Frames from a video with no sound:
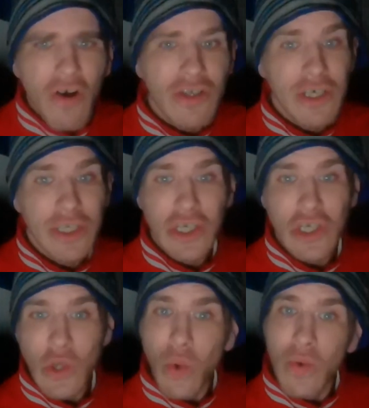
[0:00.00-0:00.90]
Oscar to
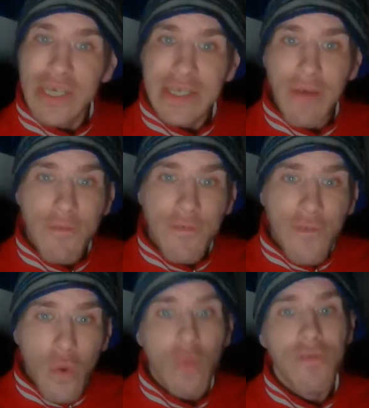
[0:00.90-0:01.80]
score his
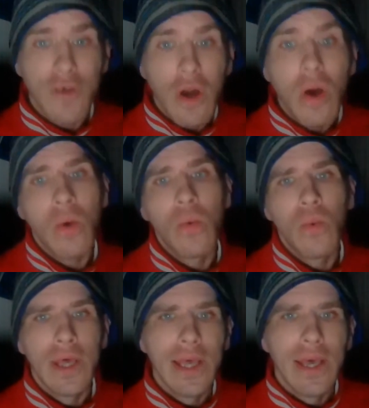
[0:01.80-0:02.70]
fourth goal
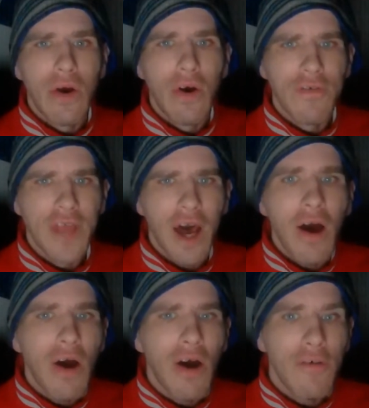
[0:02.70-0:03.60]
of the
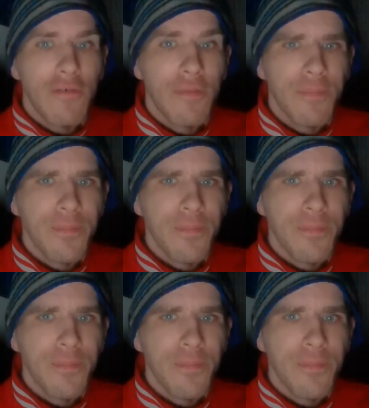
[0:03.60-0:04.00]
half.